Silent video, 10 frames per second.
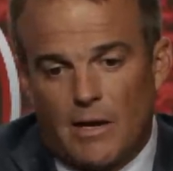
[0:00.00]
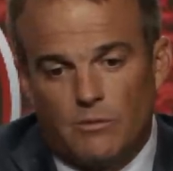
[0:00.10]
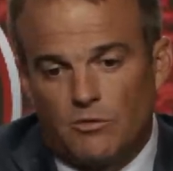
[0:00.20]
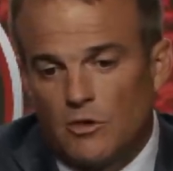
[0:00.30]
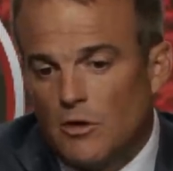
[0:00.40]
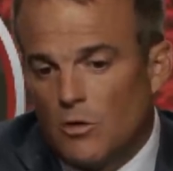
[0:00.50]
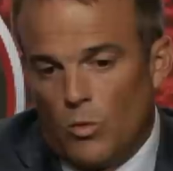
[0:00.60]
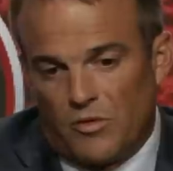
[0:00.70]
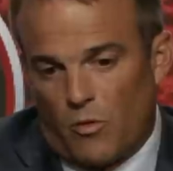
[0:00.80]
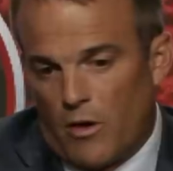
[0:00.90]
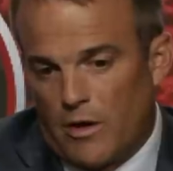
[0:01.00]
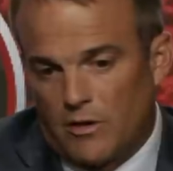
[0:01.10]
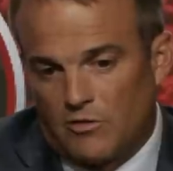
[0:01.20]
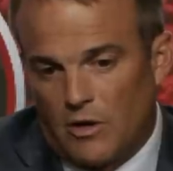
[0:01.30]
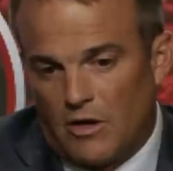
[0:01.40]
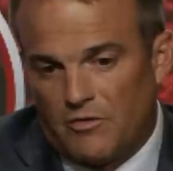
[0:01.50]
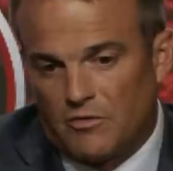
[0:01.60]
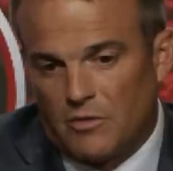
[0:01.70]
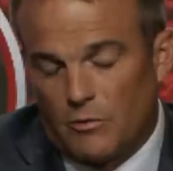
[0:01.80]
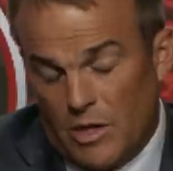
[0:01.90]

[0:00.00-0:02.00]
I was with Greg as the offensive.